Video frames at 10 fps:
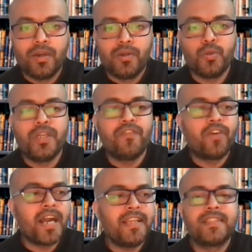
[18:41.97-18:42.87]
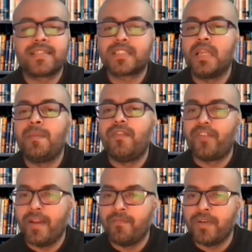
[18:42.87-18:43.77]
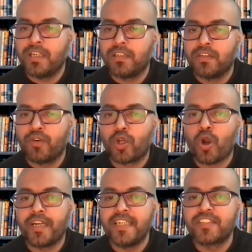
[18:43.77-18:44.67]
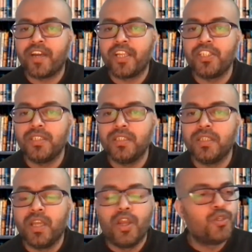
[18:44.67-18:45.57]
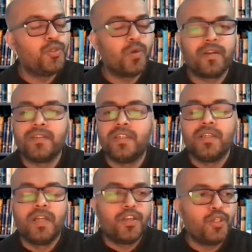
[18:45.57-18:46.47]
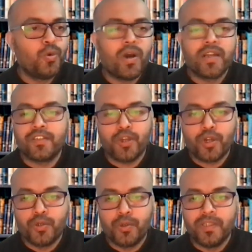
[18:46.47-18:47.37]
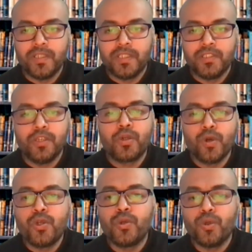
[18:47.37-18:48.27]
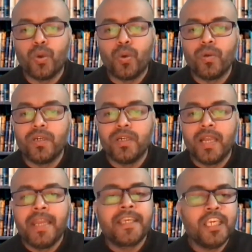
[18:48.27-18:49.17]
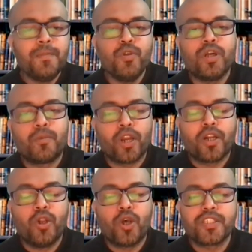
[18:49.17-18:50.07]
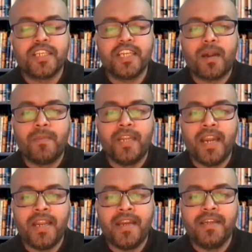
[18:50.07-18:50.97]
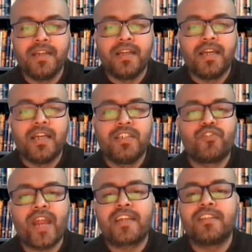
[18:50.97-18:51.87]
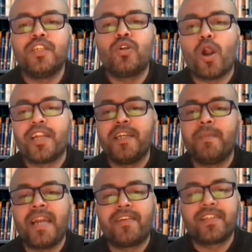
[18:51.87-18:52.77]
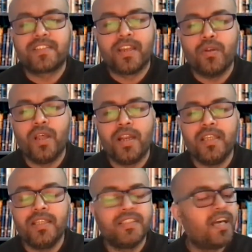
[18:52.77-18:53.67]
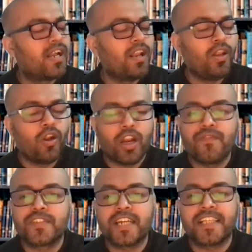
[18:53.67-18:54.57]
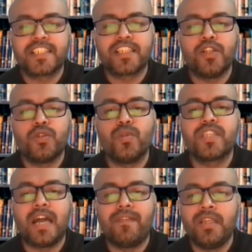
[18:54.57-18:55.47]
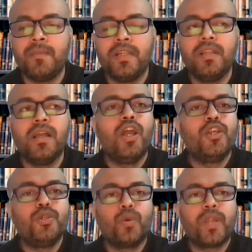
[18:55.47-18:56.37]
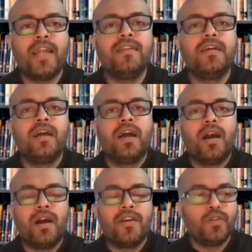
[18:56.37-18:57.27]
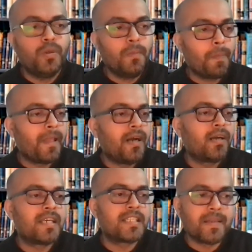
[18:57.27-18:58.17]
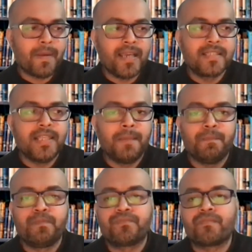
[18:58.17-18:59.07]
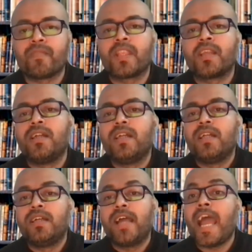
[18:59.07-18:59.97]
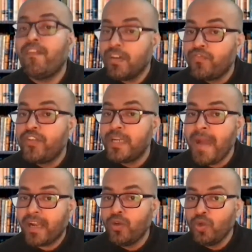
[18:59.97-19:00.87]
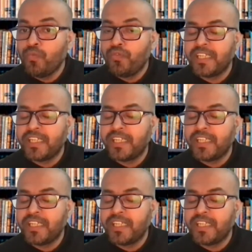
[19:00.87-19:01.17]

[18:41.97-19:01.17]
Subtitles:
to define a sustainable framework for content strategy, you are good. You're good to go. Keep your product glossary updated. Track the content metrics regularly. There are a lot of statistical tools available. You can customize them. Have a feedback loop with